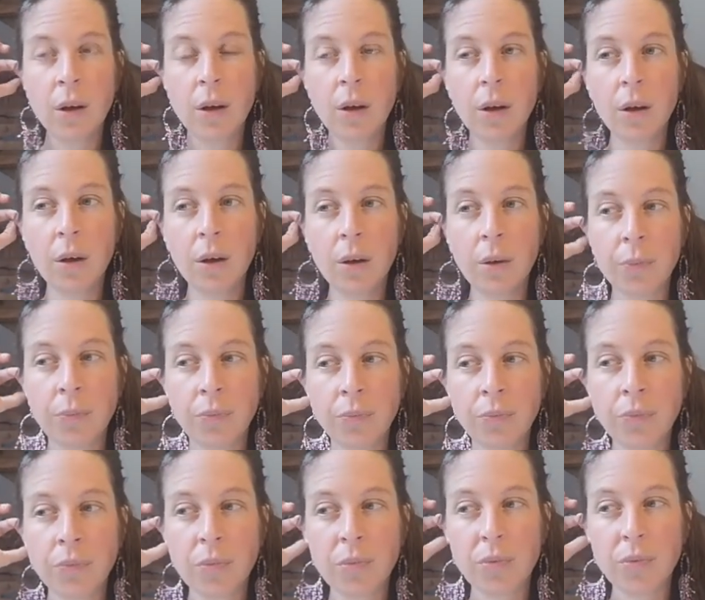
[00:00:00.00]

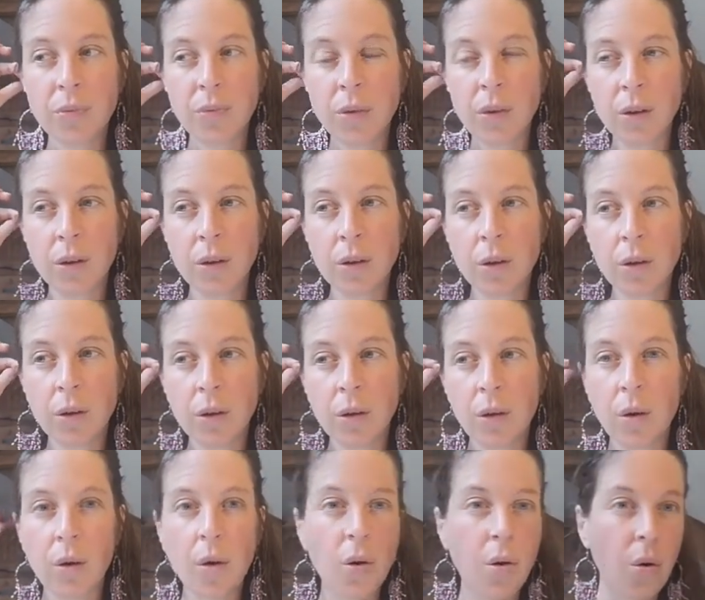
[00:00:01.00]
Um,
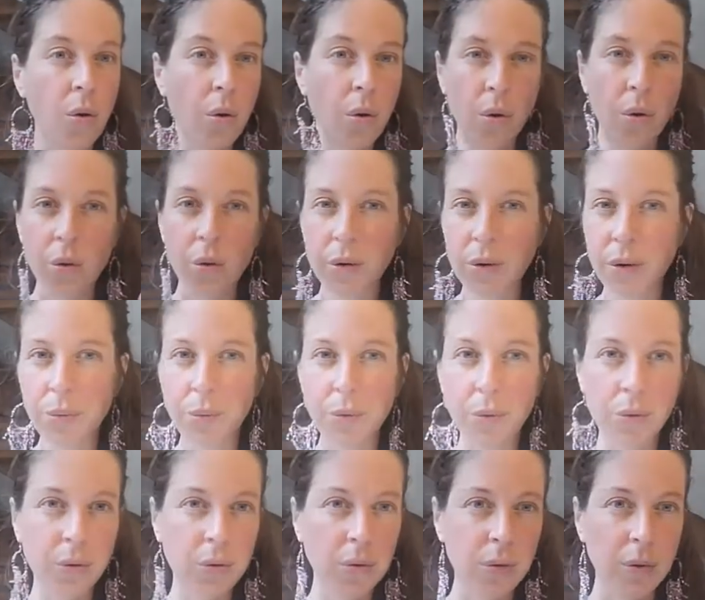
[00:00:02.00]
or there
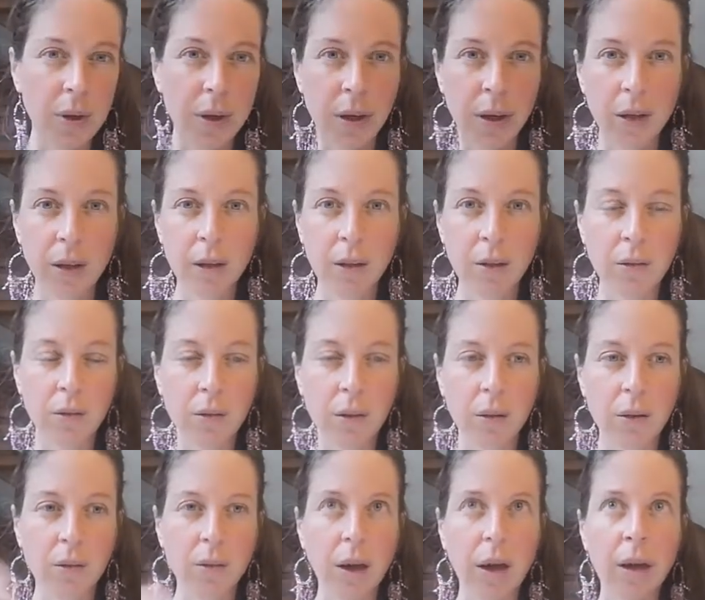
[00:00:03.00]
was like
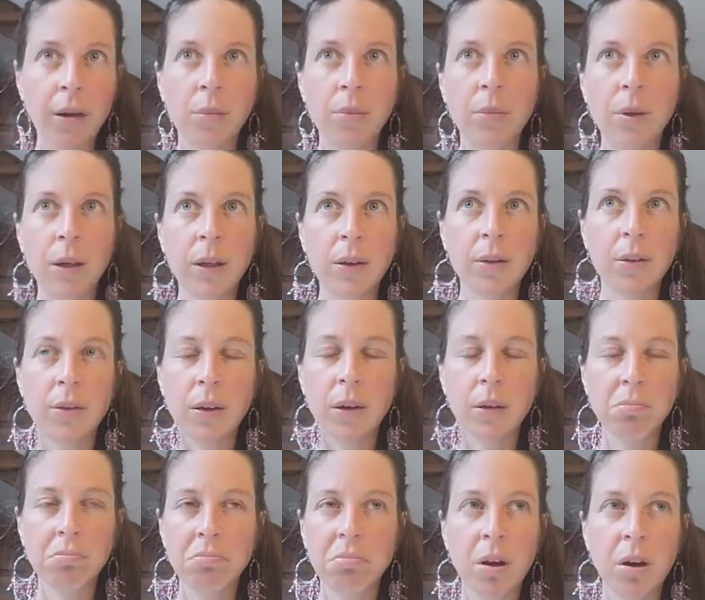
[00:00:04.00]
dynamics, I
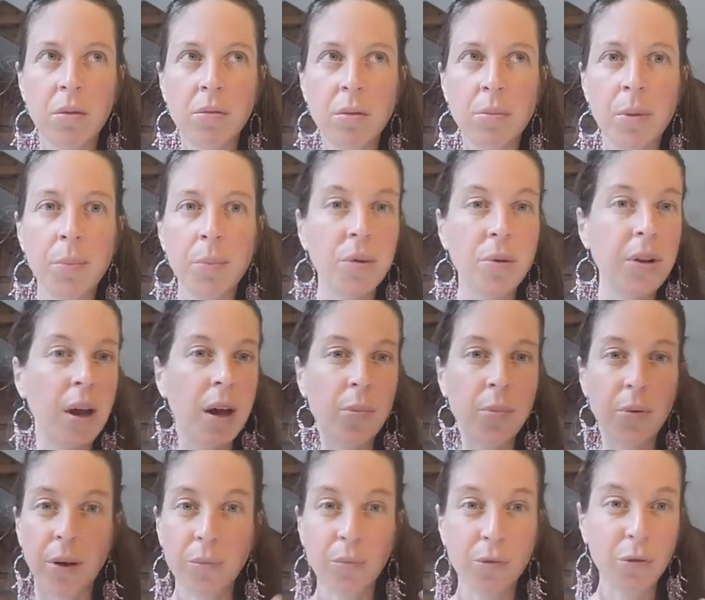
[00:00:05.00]
can't remember now,
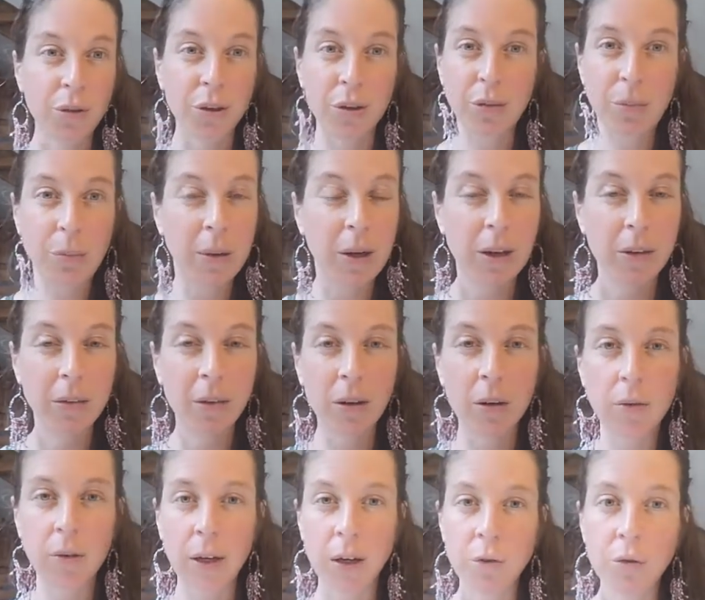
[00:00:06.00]
but I'm sure there's plenty
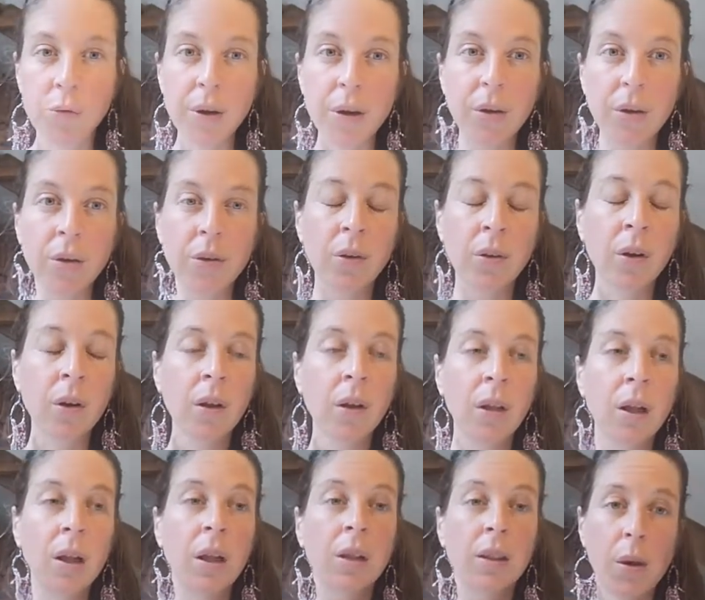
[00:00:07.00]
of like triggers
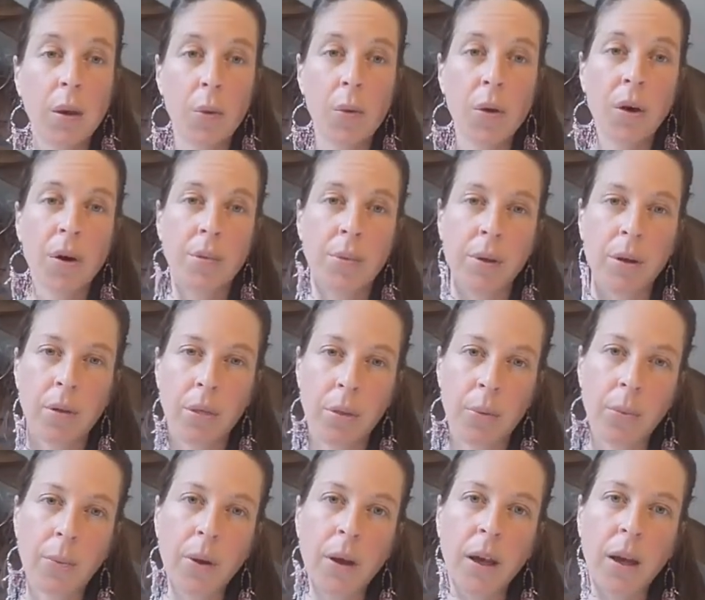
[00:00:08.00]
that were coming on the
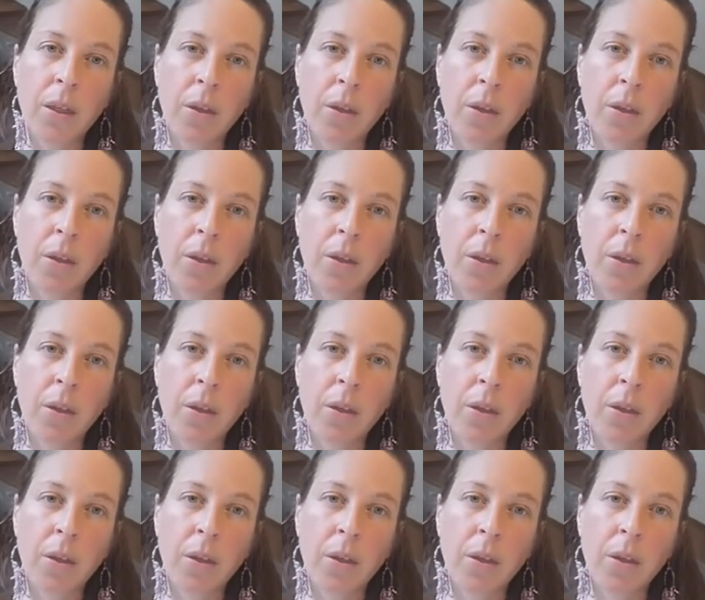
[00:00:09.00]
way.